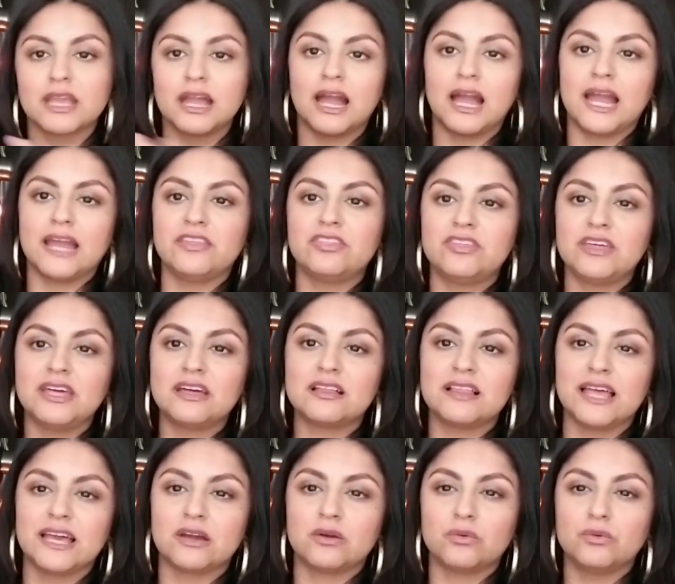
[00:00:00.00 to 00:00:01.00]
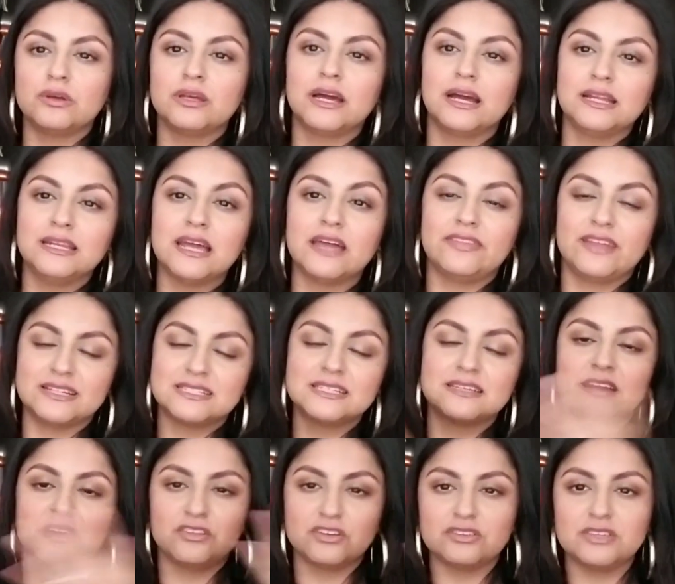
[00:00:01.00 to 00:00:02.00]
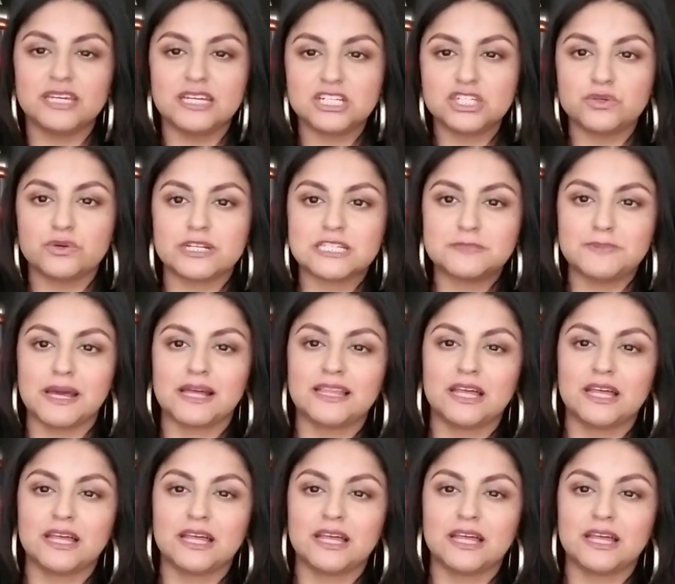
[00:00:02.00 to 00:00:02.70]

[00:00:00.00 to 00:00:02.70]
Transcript: I think like, I know that's another thing to expect.